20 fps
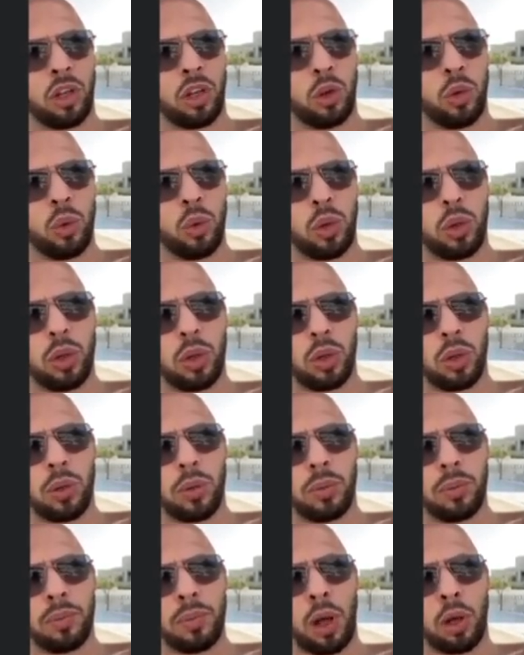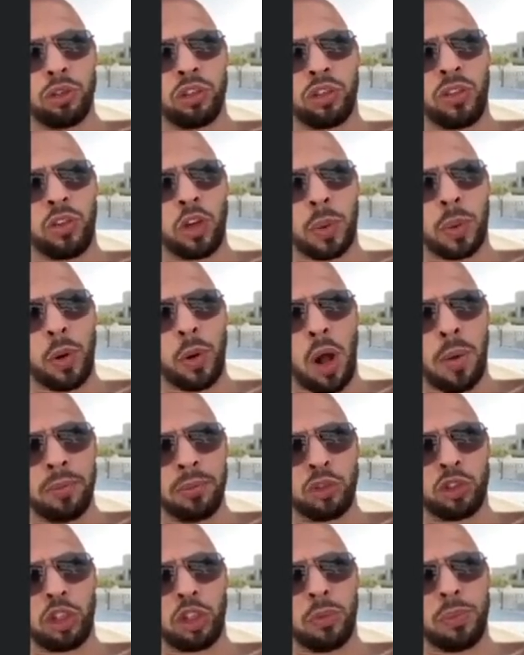So most of your
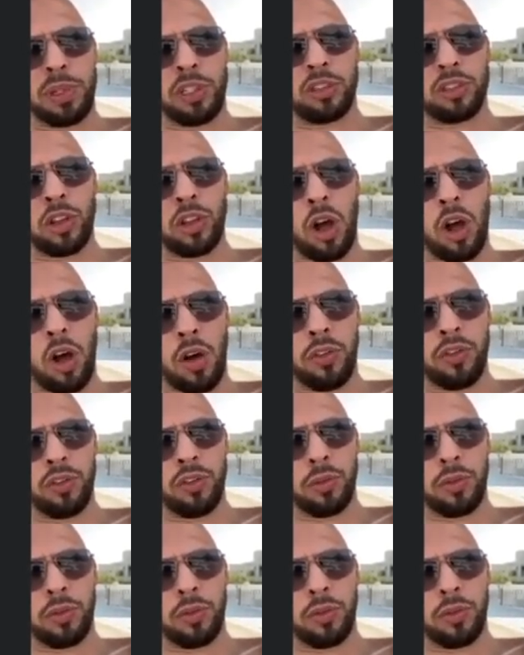problems could be solved.